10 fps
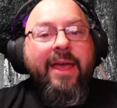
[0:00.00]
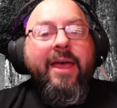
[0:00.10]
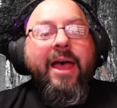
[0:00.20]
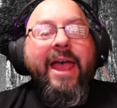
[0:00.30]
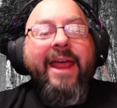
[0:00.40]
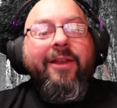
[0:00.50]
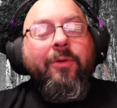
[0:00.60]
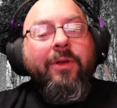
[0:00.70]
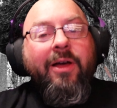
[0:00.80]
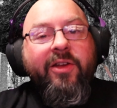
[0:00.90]
I had to do
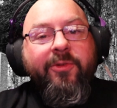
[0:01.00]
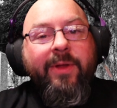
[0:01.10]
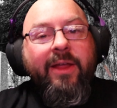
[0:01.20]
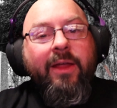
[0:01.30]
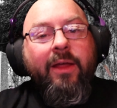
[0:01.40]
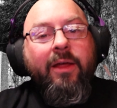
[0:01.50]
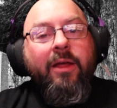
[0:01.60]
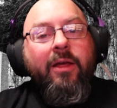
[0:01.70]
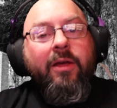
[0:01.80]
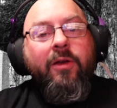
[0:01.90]
laundry,
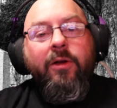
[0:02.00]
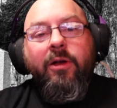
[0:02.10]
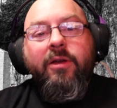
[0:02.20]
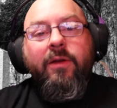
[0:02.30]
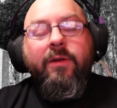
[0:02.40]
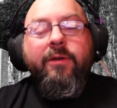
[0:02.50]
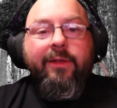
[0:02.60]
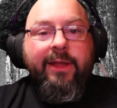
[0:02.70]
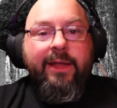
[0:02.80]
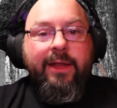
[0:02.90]
cook,
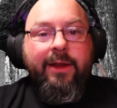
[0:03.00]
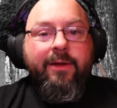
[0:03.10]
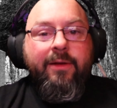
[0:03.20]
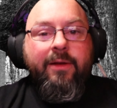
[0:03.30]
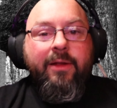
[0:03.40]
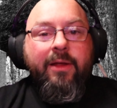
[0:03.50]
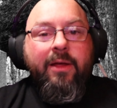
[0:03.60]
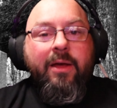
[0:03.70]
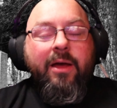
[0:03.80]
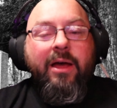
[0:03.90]
clean.
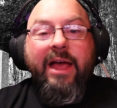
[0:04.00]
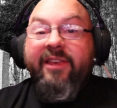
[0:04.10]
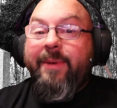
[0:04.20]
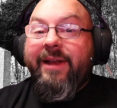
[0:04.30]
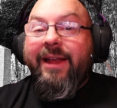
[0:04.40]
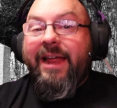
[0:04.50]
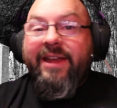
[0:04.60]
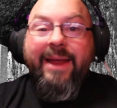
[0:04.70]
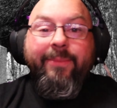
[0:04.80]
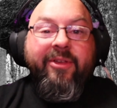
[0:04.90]
Uh, I spent a lot of
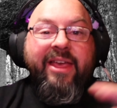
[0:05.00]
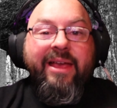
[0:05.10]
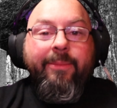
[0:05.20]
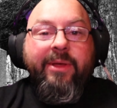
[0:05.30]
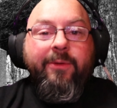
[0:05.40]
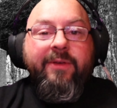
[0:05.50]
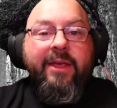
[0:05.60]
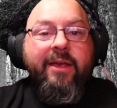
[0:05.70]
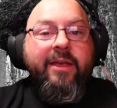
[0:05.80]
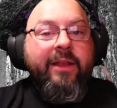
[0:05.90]
time looking up
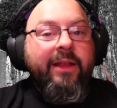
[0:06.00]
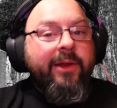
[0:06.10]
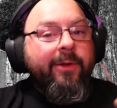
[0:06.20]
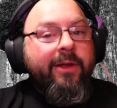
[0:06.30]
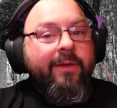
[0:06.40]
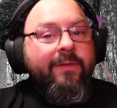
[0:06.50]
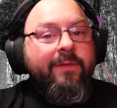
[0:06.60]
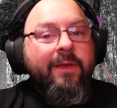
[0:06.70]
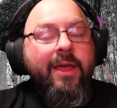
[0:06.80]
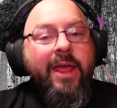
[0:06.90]
music and lyrics,
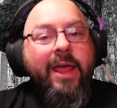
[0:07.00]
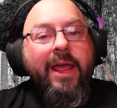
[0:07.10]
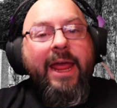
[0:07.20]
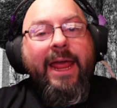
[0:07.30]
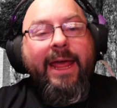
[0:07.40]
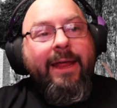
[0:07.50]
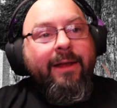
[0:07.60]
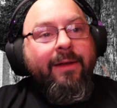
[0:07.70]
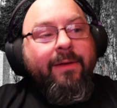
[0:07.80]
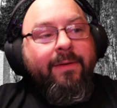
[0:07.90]
and